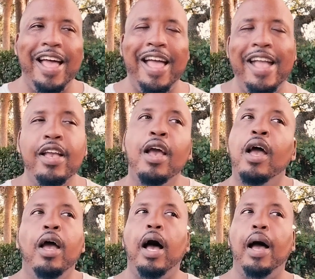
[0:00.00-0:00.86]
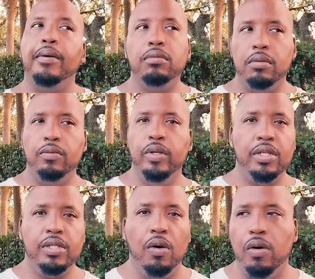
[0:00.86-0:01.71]
like, I,
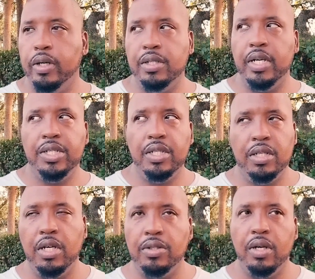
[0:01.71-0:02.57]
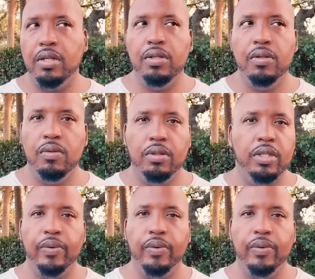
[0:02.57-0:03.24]
with this whole organization that y'all trying to do,